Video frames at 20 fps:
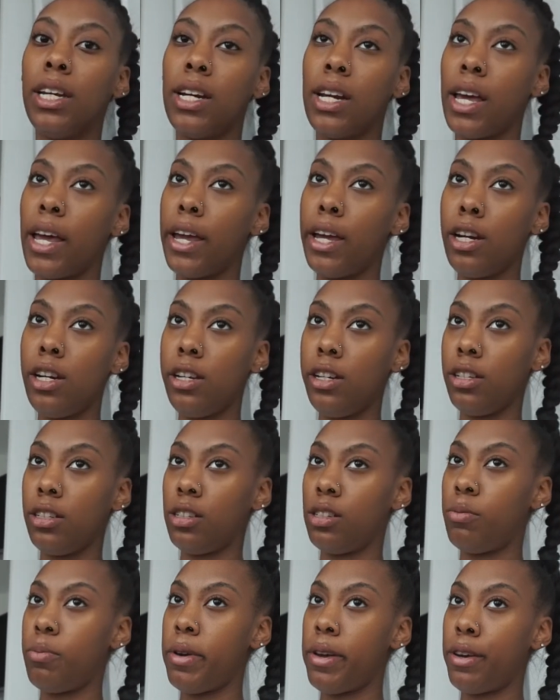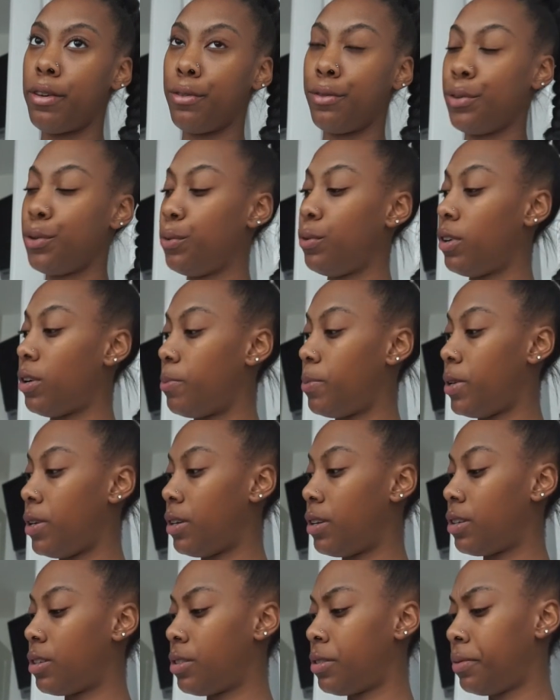the aliens being rude up
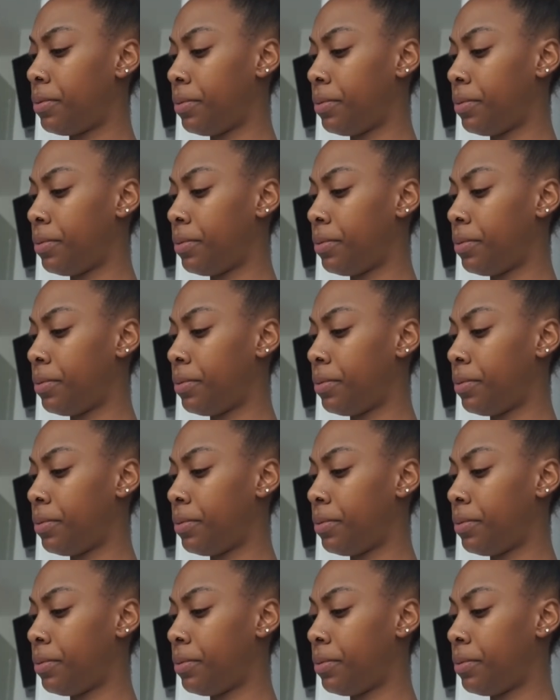there.